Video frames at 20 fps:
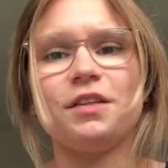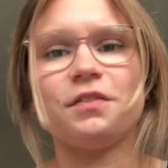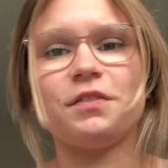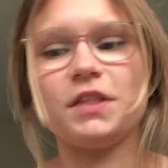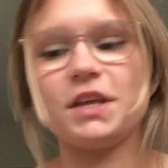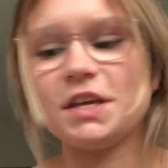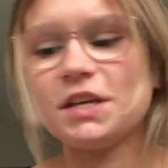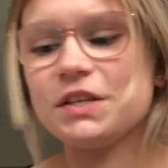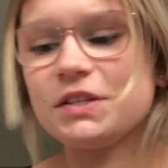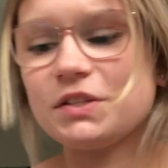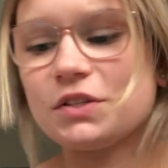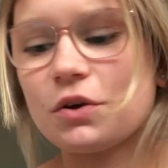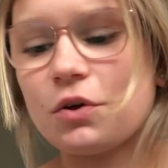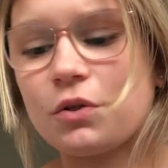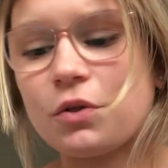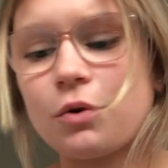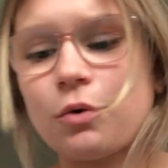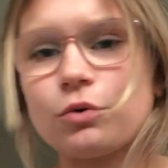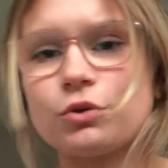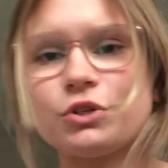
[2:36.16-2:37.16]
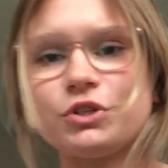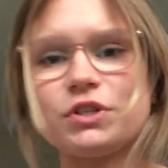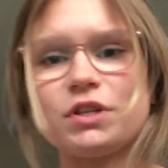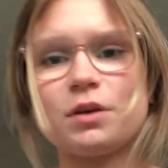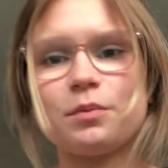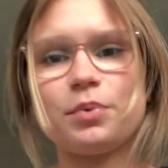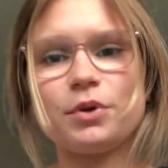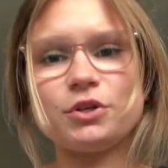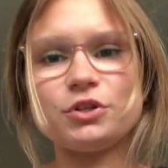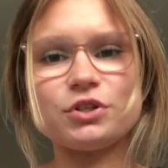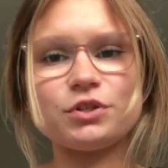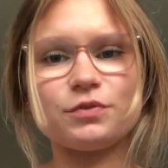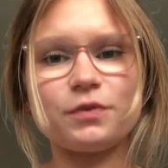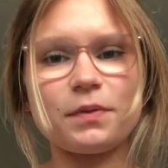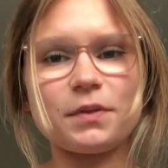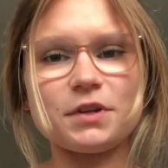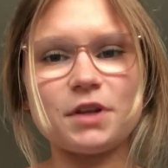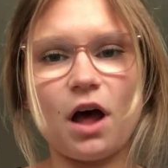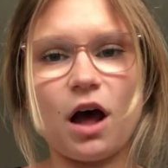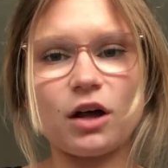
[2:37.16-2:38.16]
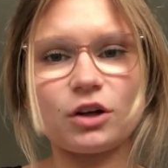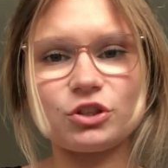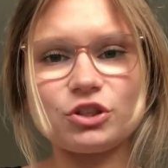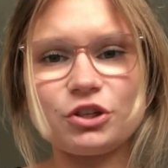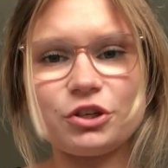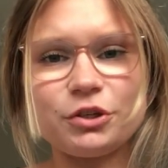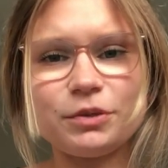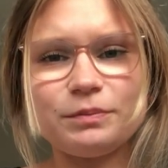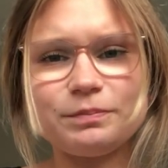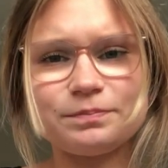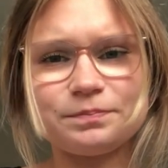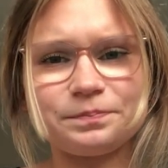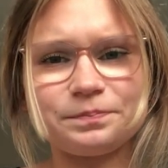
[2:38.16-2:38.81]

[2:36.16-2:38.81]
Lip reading: these are the ultrasound pictures from the doctor.